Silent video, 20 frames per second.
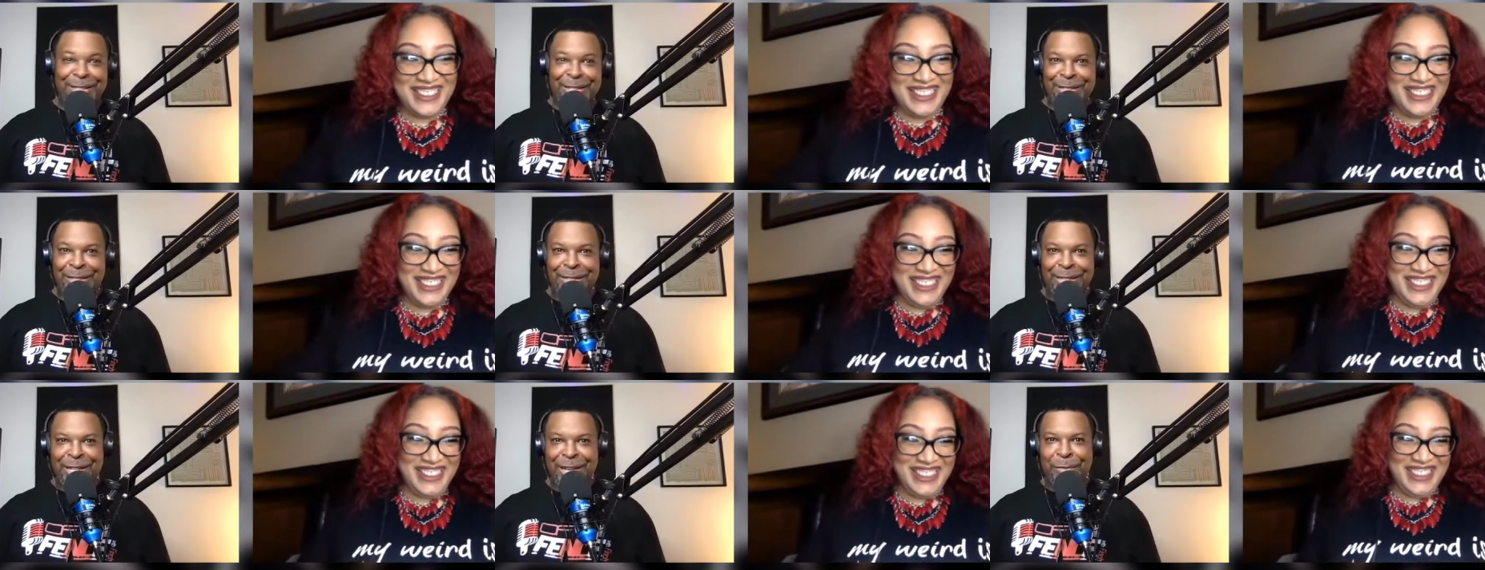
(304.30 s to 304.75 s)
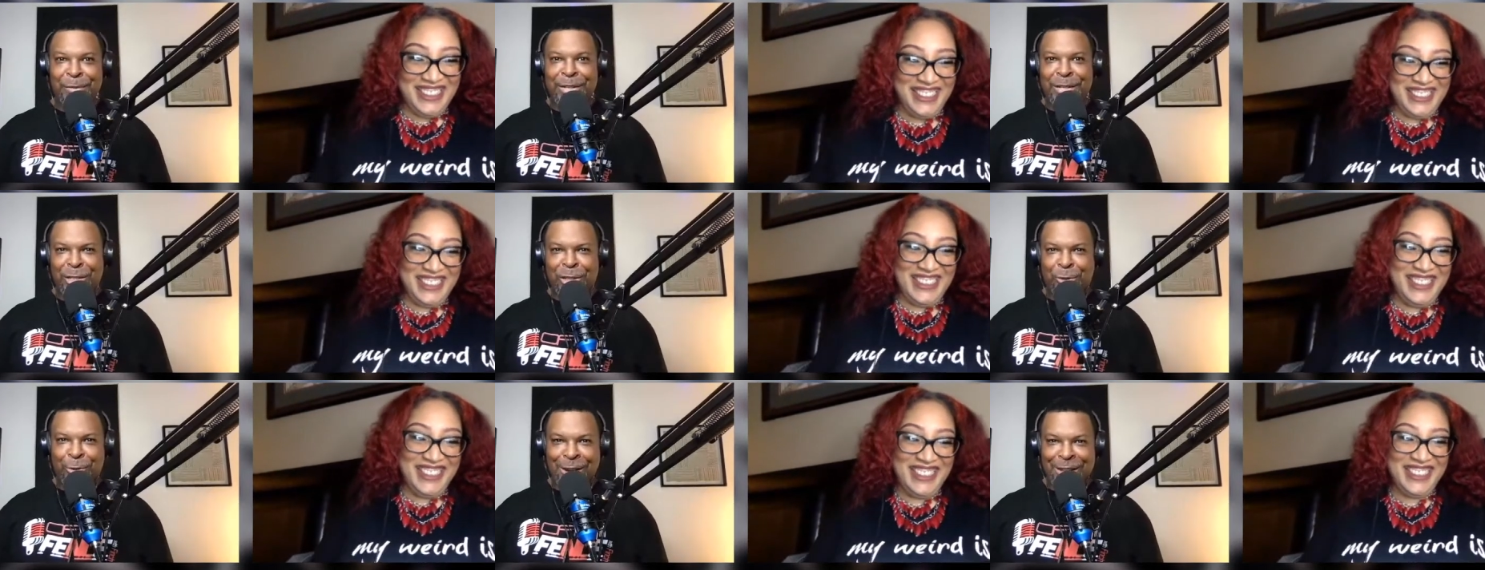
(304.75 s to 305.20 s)
Speaker 1: She she
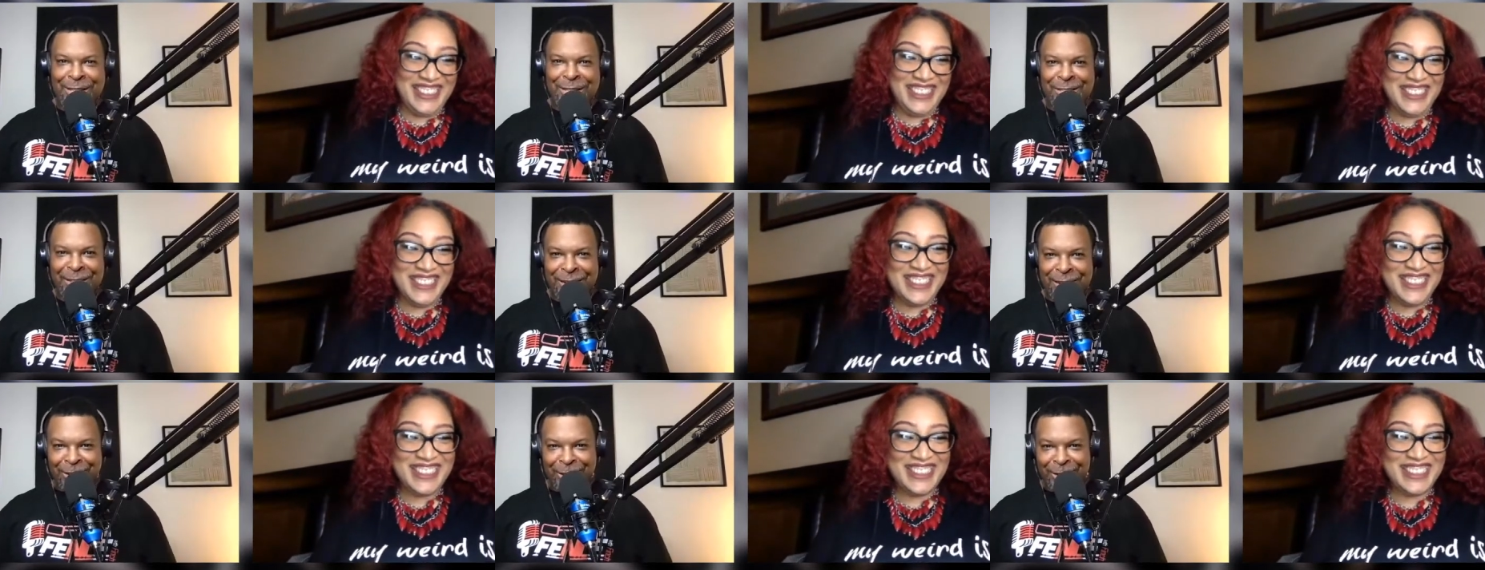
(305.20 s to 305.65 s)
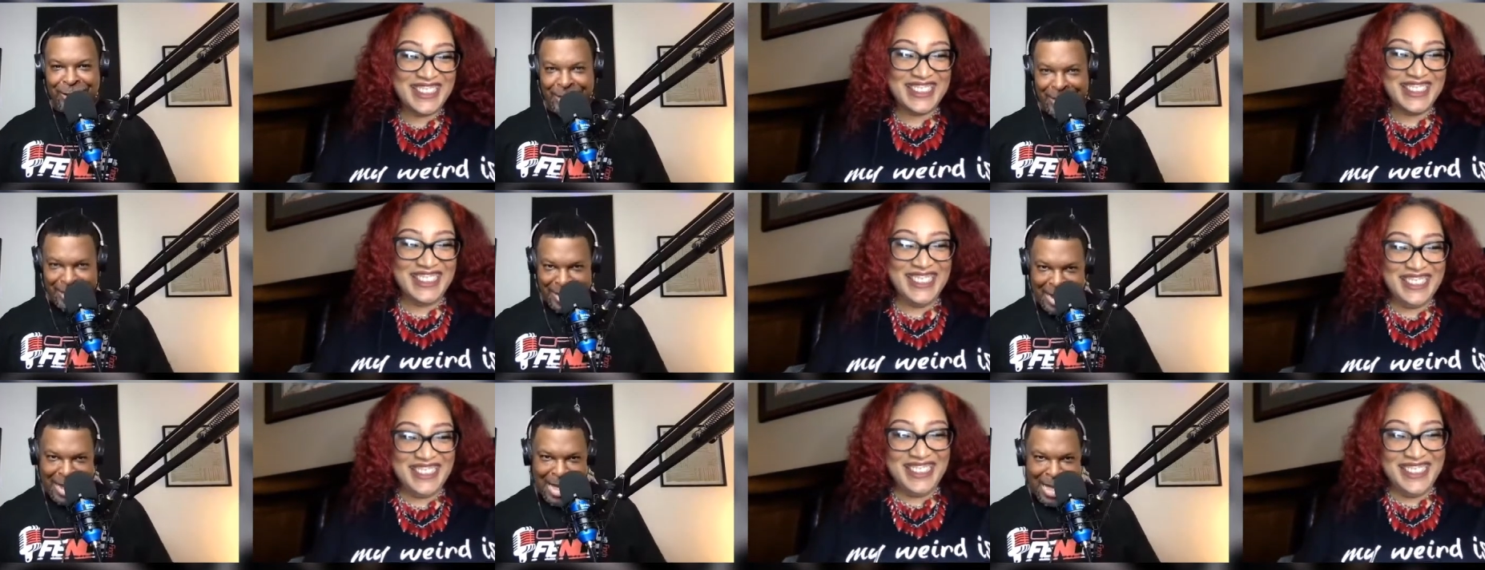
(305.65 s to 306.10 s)
giving distress signal.
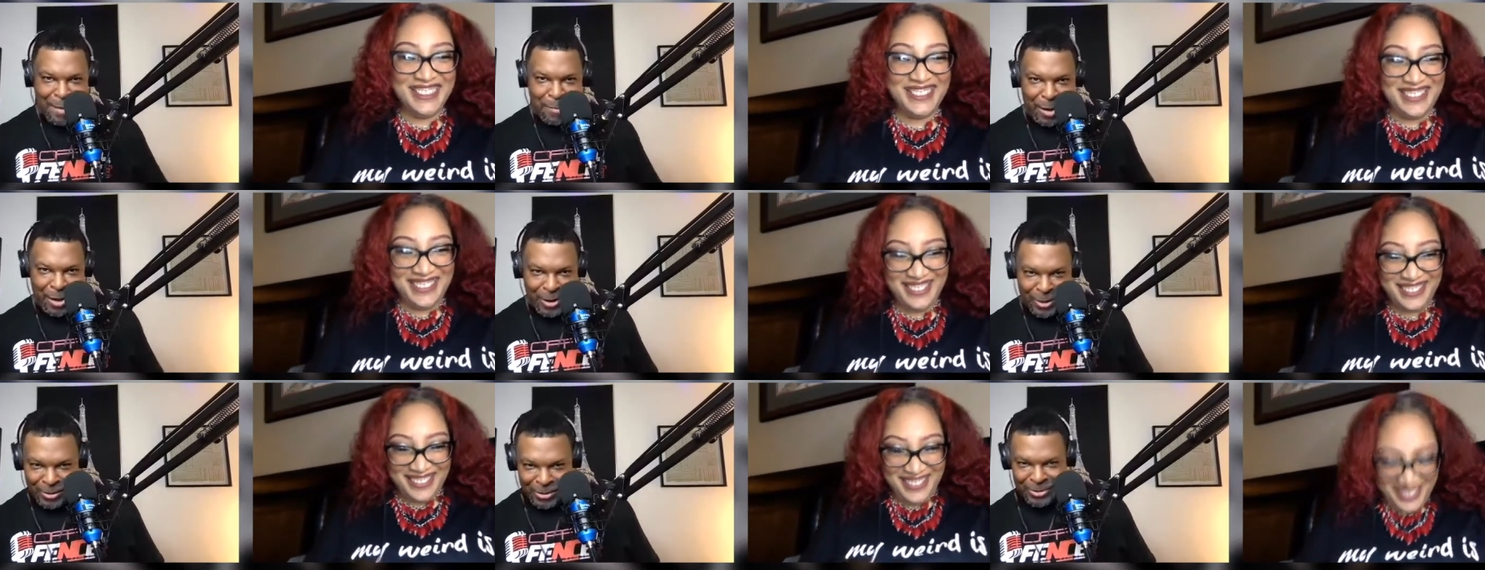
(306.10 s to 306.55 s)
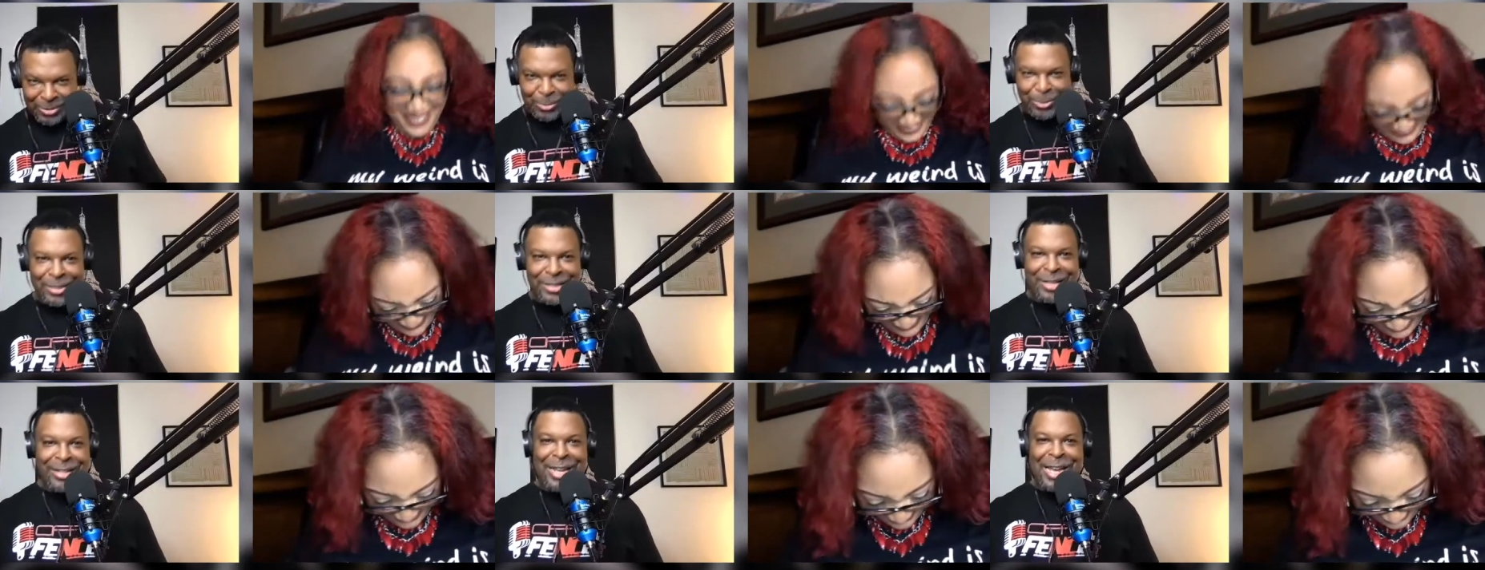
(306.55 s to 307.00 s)
Look at her
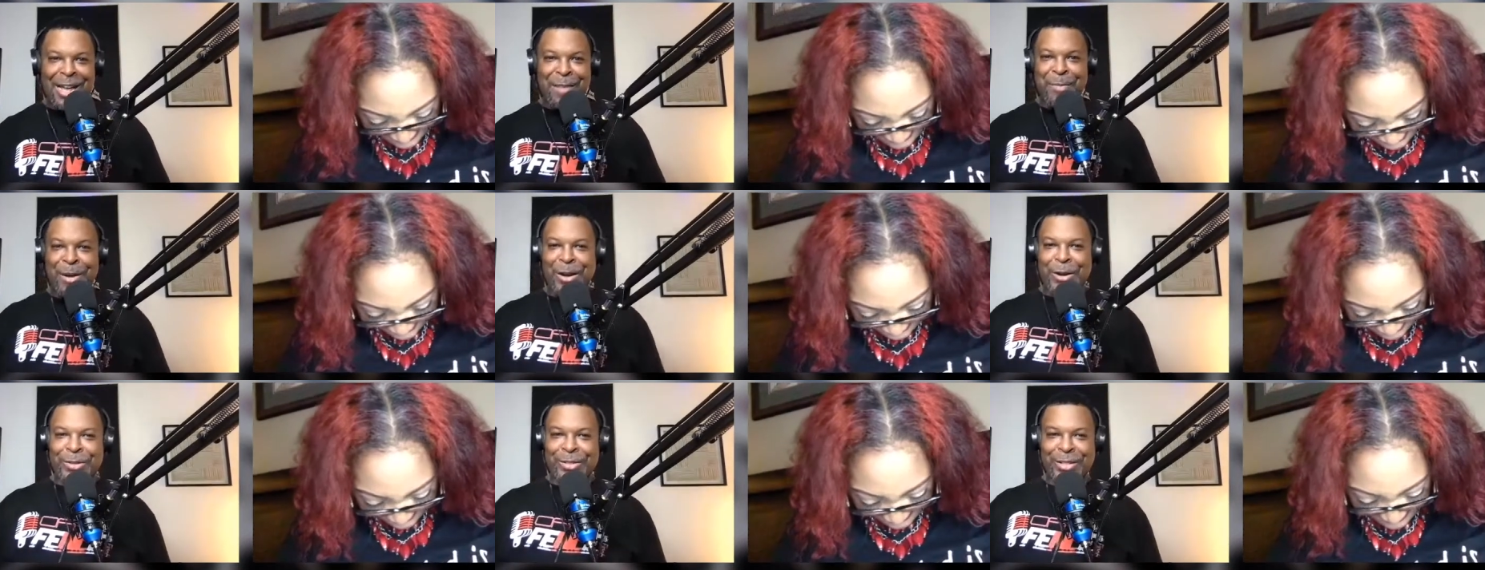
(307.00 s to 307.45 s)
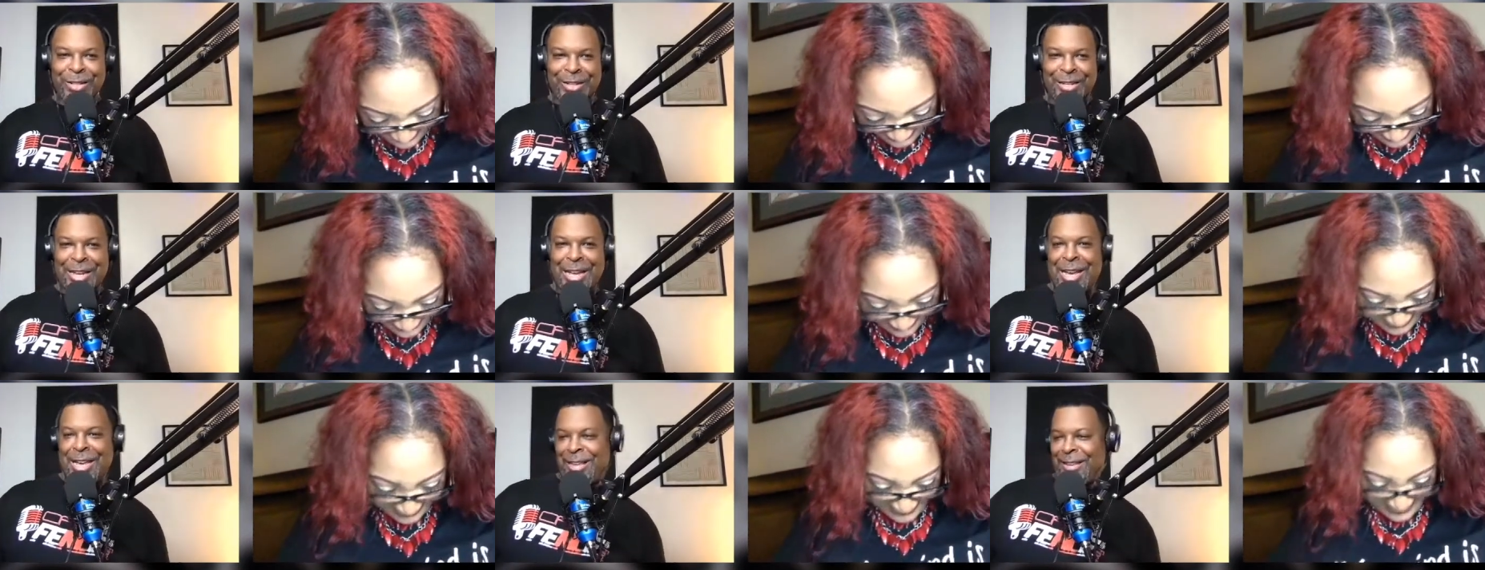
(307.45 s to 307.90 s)
eyeballs. What their eyeballs
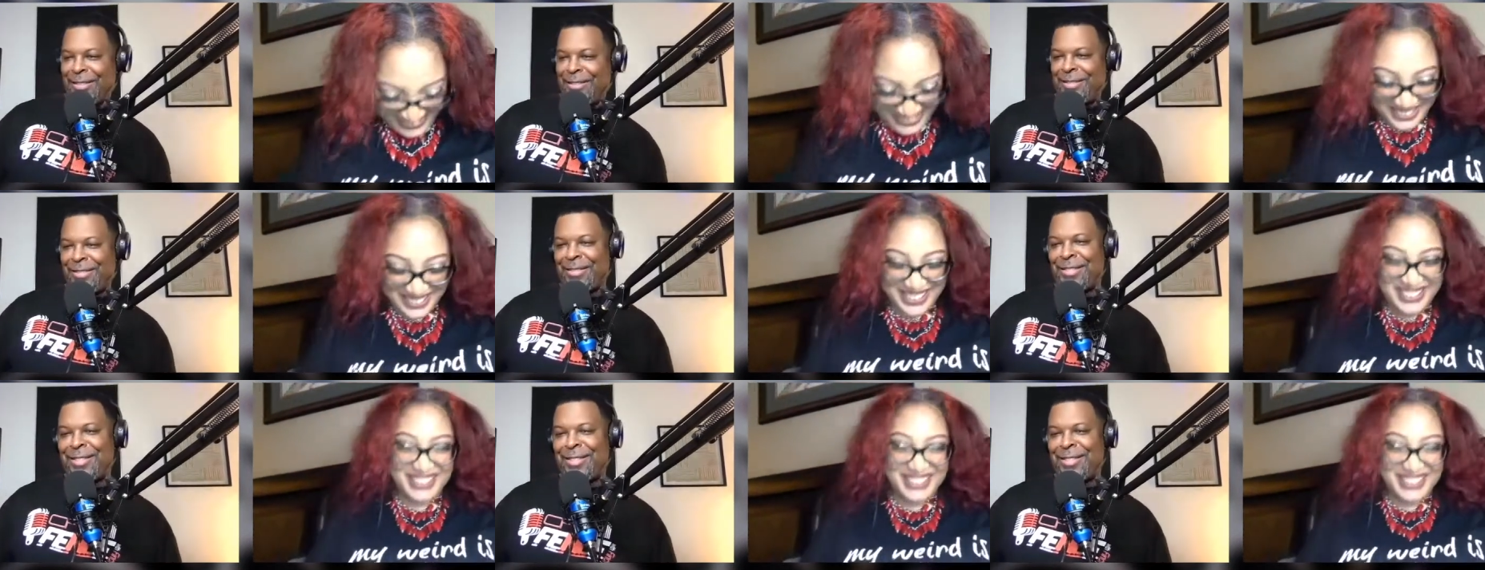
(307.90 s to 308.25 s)
look like.